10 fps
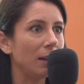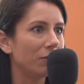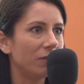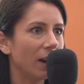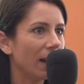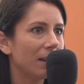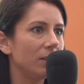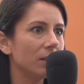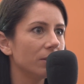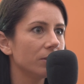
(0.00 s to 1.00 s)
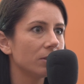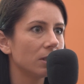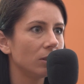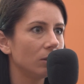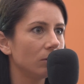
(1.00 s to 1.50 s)
In five
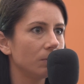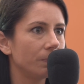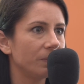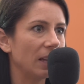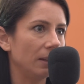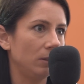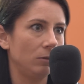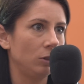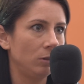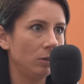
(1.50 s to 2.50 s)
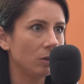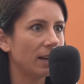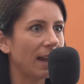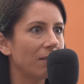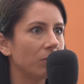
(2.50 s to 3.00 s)
years, you that you
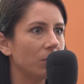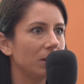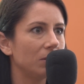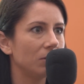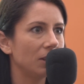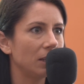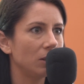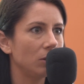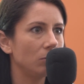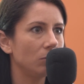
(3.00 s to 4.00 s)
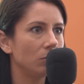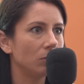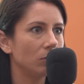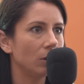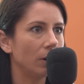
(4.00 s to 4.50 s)
could have what you think you
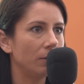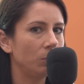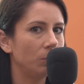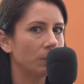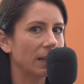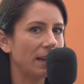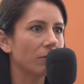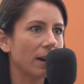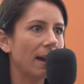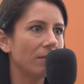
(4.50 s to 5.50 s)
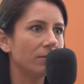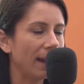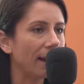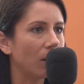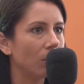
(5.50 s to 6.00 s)
can never have
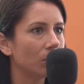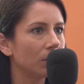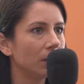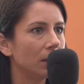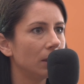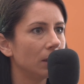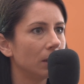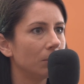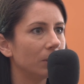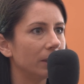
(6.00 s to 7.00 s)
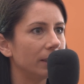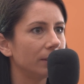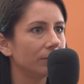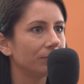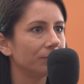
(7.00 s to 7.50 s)
now. No, you're right. Yep. It's but just got to
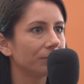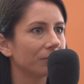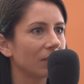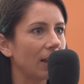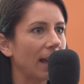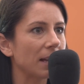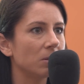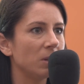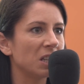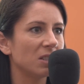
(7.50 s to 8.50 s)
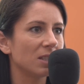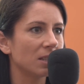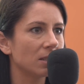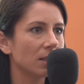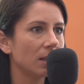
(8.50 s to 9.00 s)
be consistent. It has to be
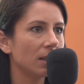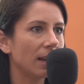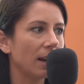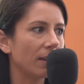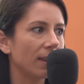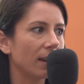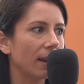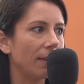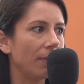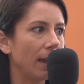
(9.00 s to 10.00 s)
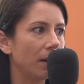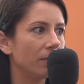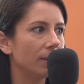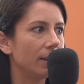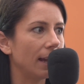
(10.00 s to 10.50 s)
consistent, and I think at the end
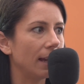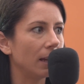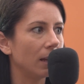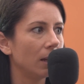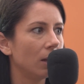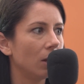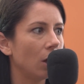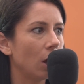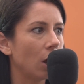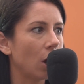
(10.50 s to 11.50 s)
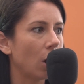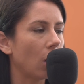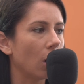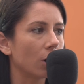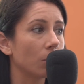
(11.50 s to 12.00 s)
of the day,
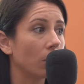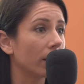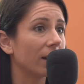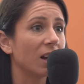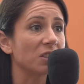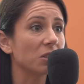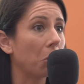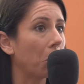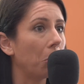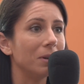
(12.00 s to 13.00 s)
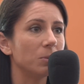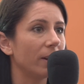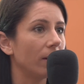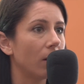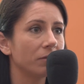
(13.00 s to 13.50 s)
hard work and hustle always
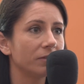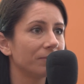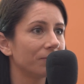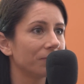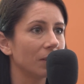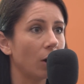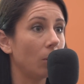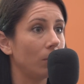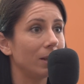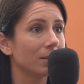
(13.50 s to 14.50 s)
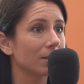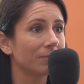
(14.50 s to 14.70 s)
pay off. Always.